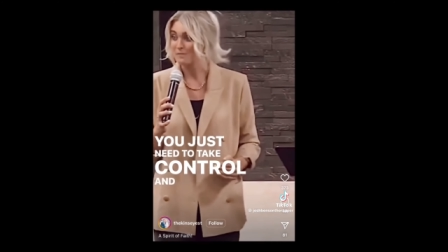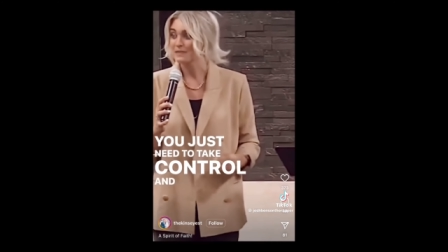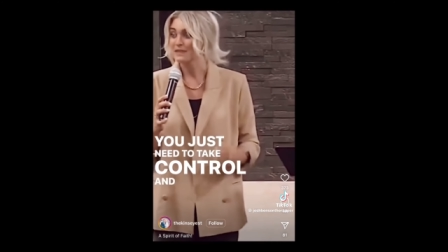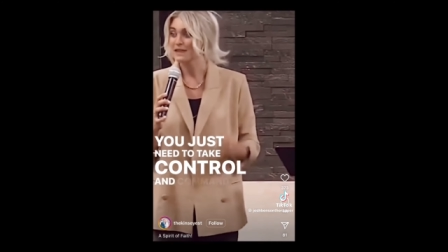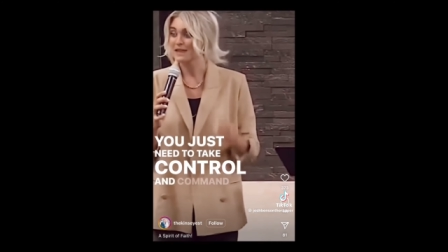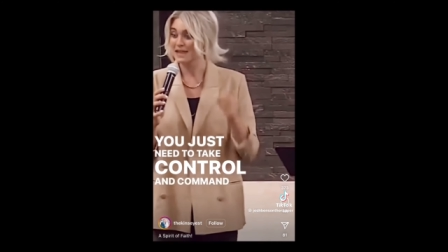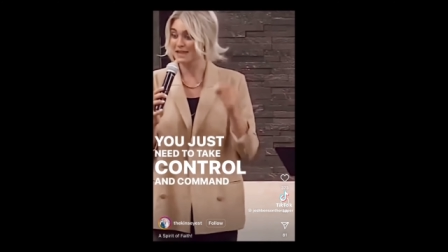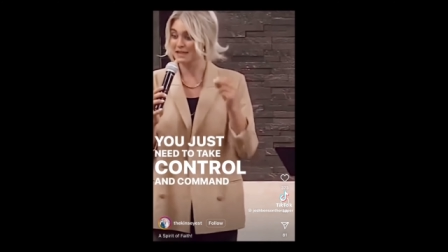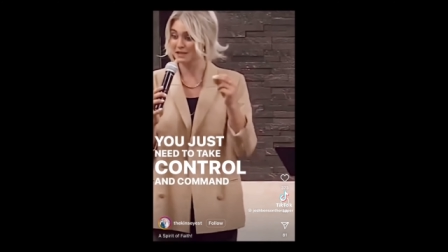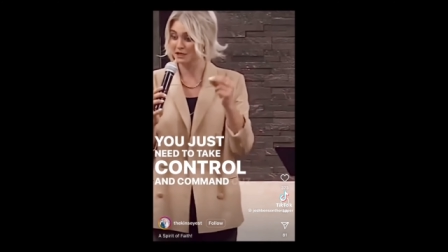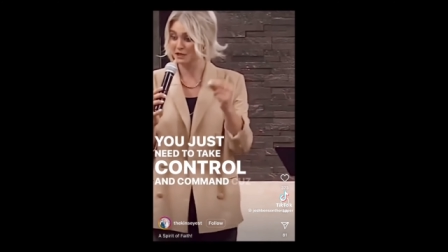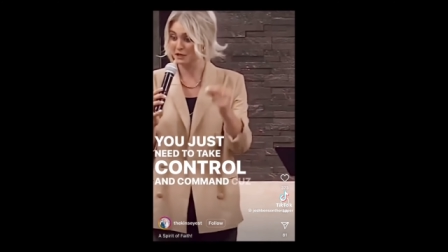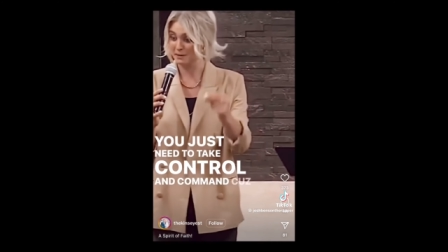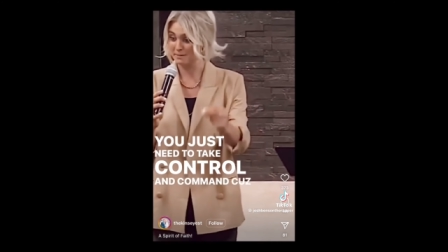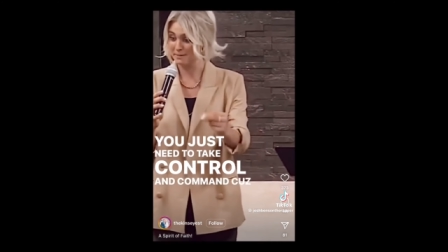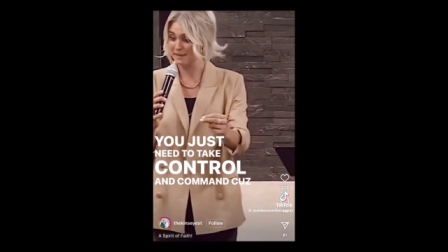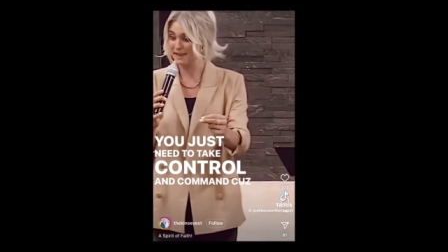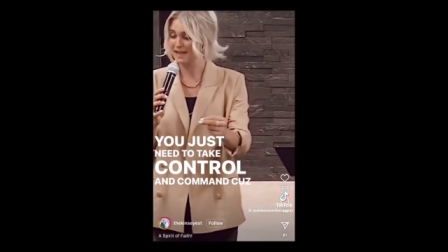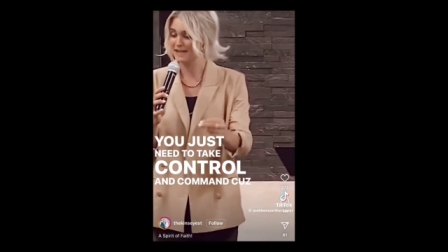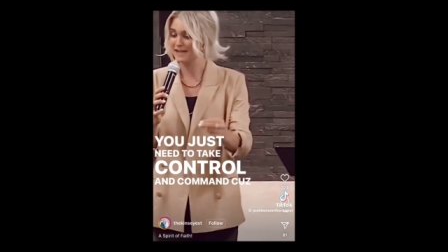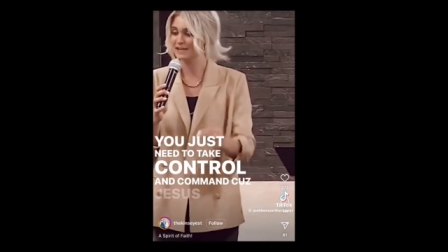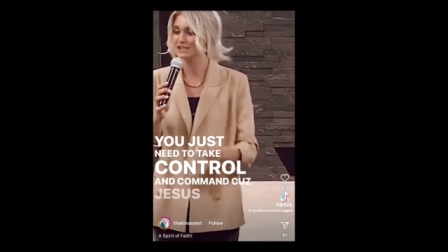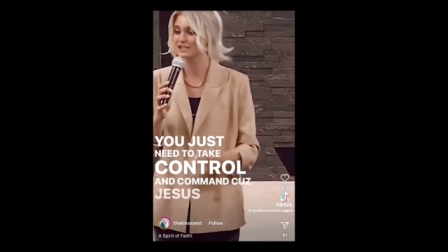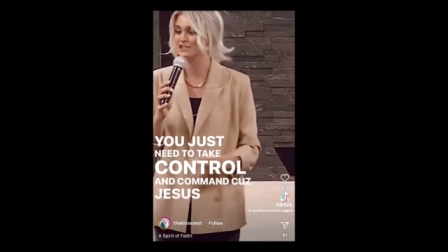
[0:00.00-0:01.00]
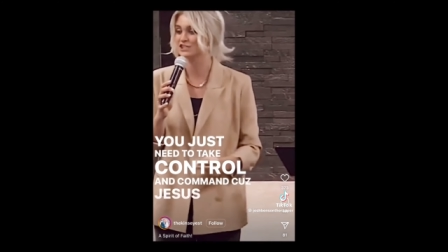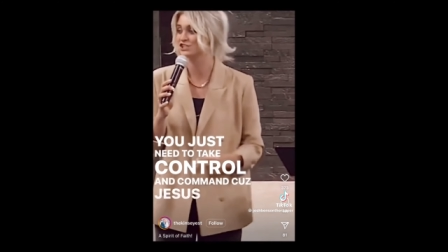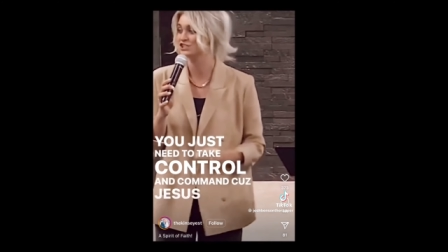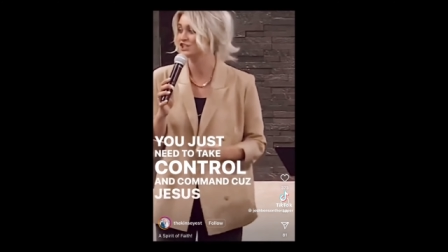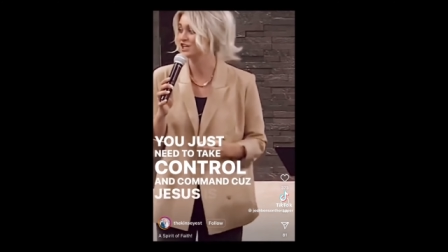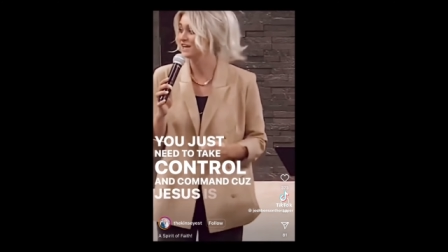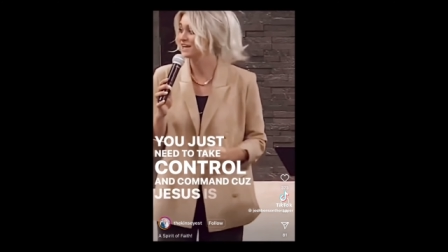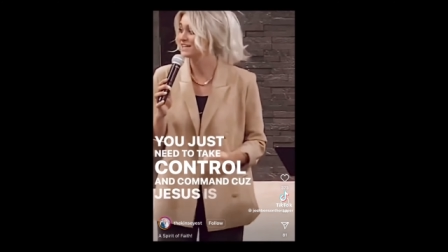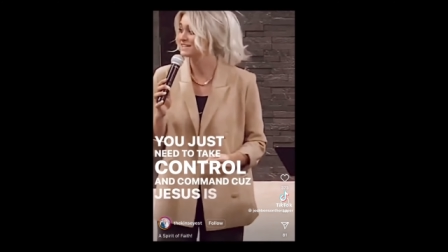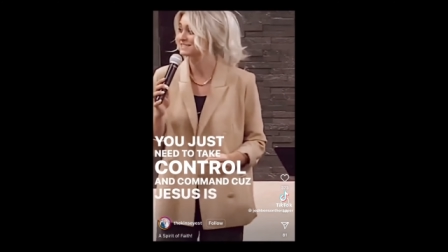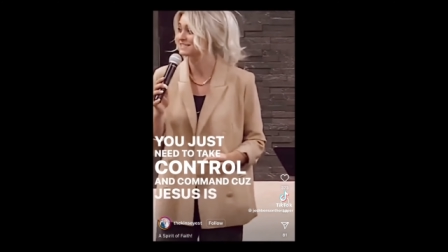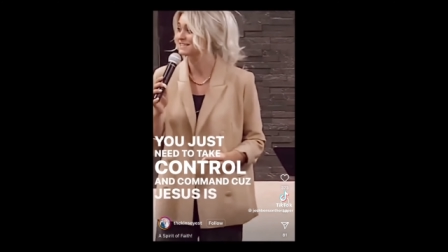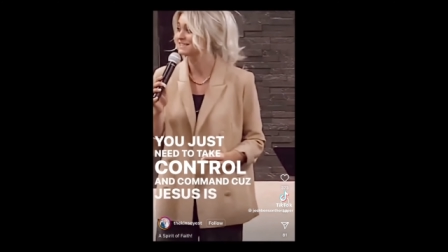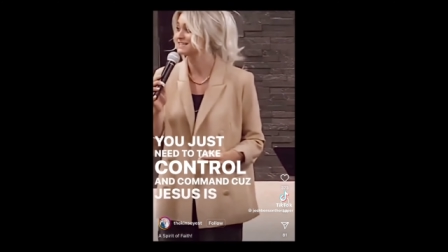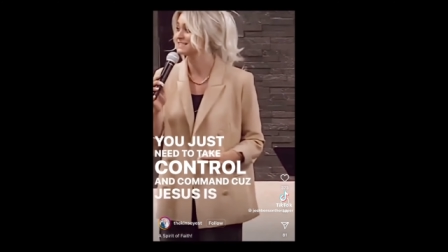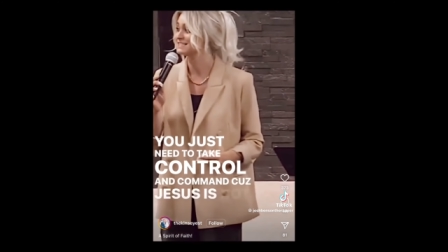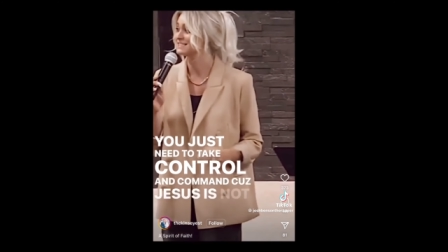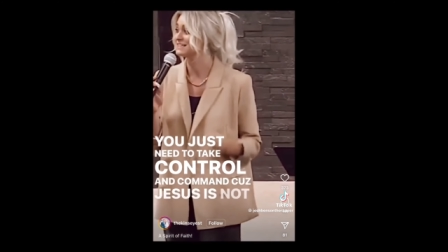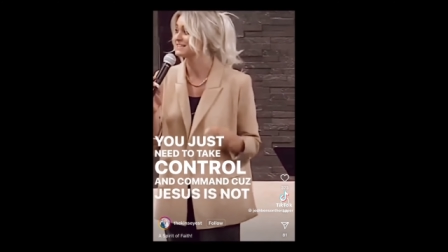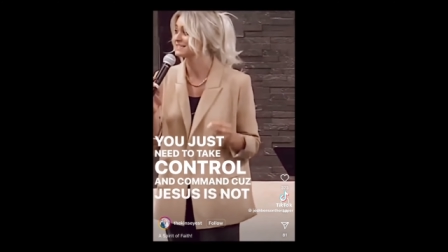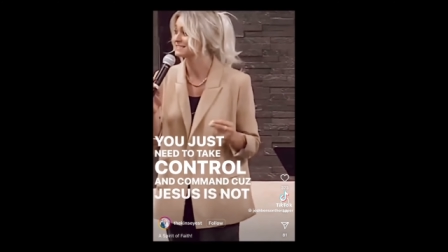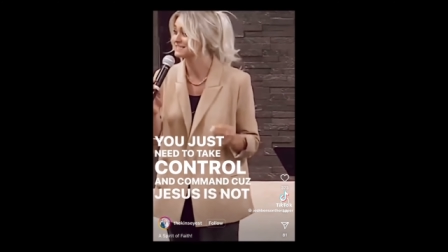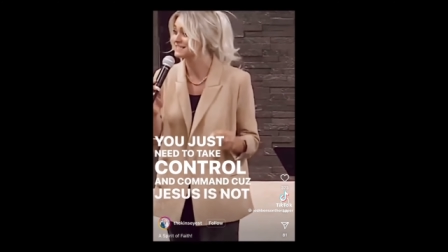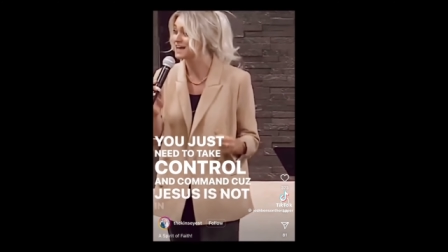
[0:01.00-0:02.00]
and command because Jesus is
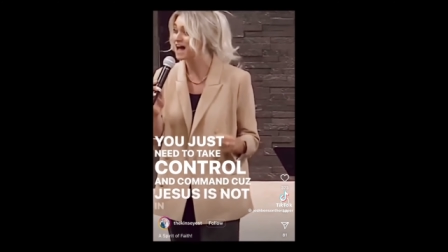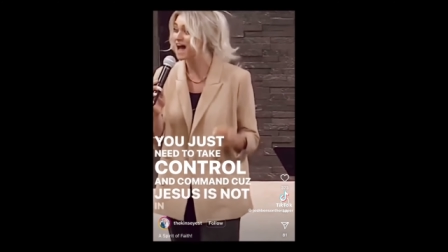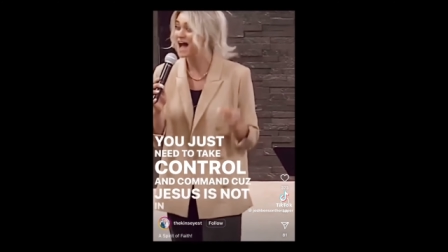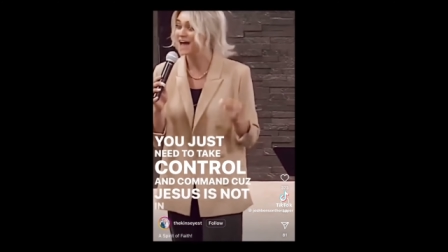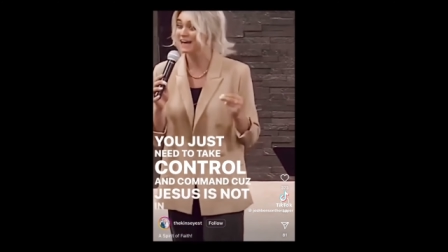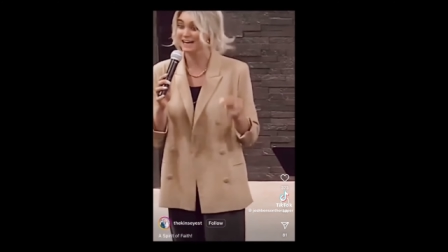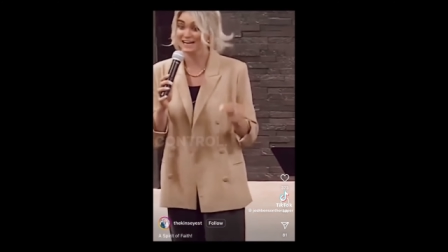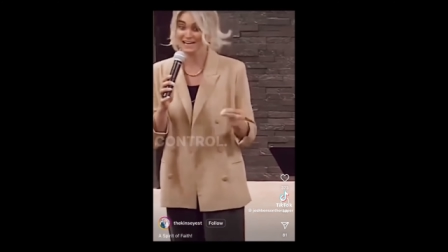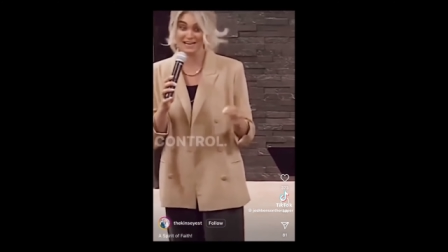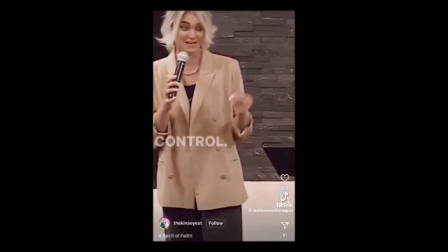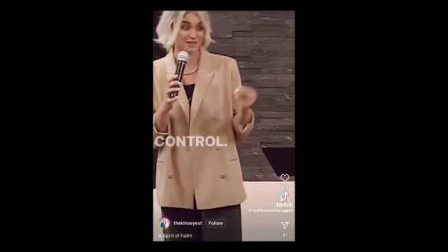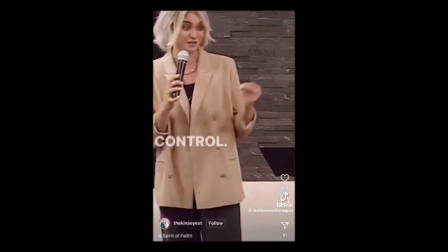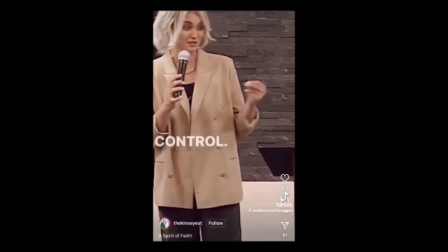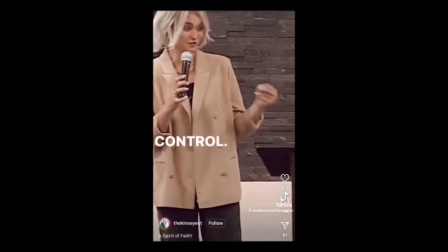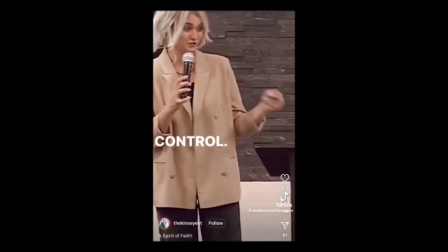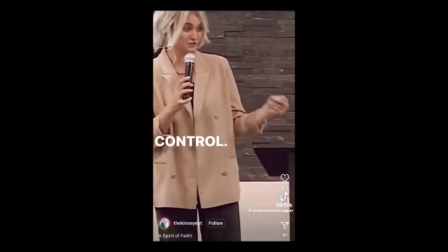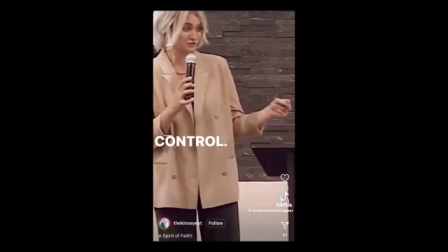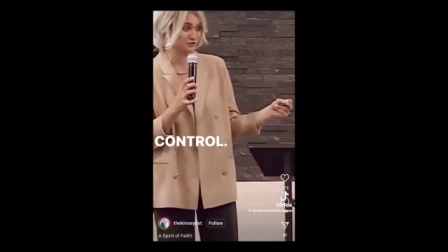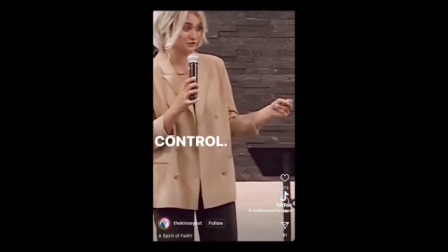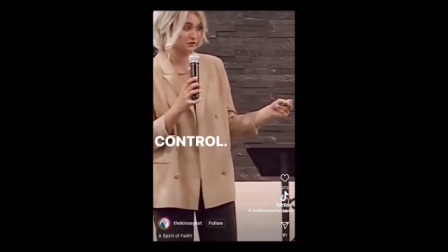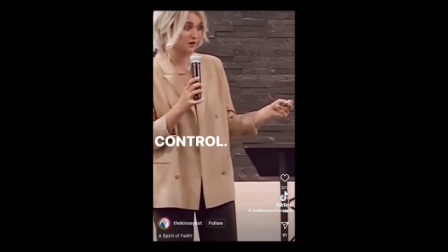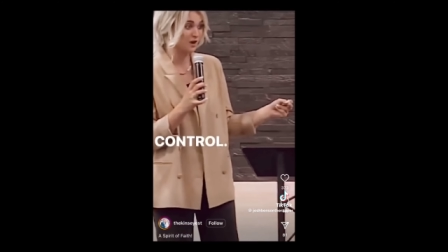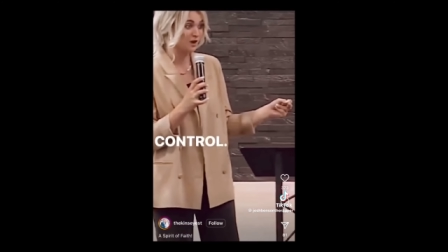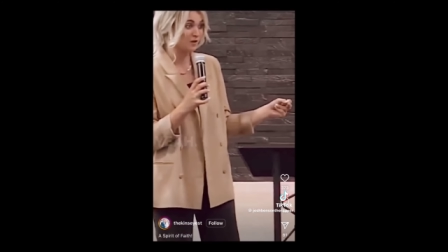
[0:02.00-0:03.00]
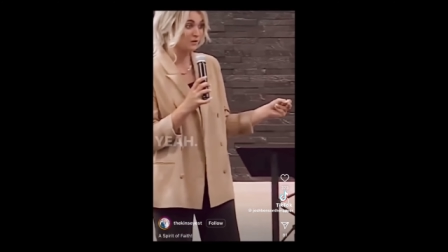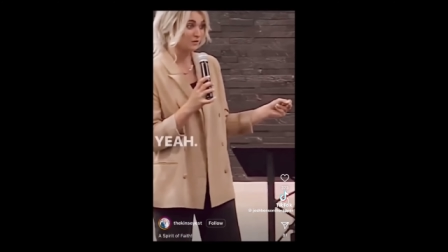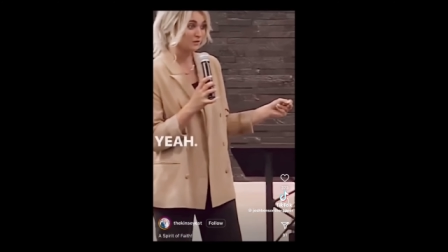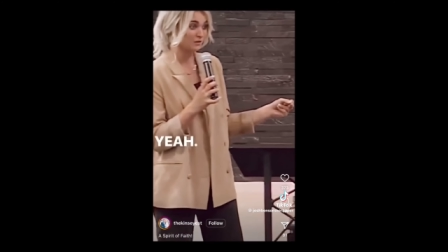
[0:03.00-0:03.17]
not in control.